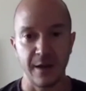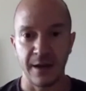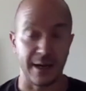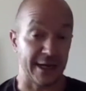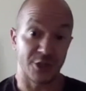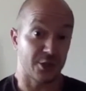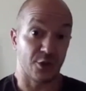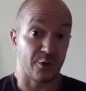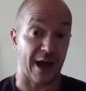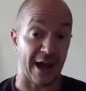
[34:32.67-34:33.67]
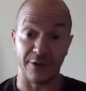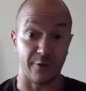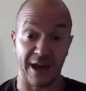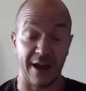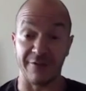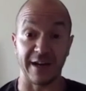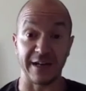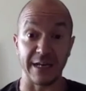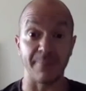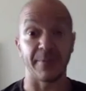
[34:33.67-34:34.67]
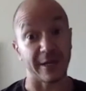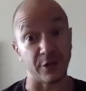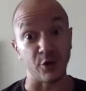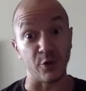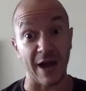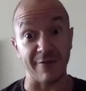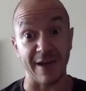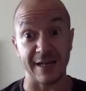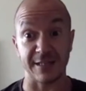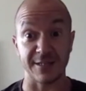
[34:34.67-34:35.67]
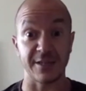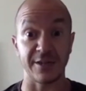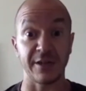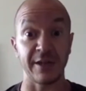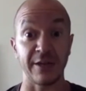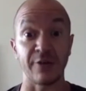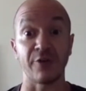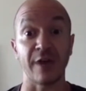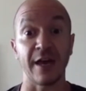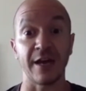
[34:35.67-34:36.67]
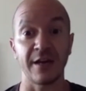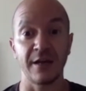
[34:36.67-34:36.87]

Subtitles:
I don't have an ID, but I do have access to the internet.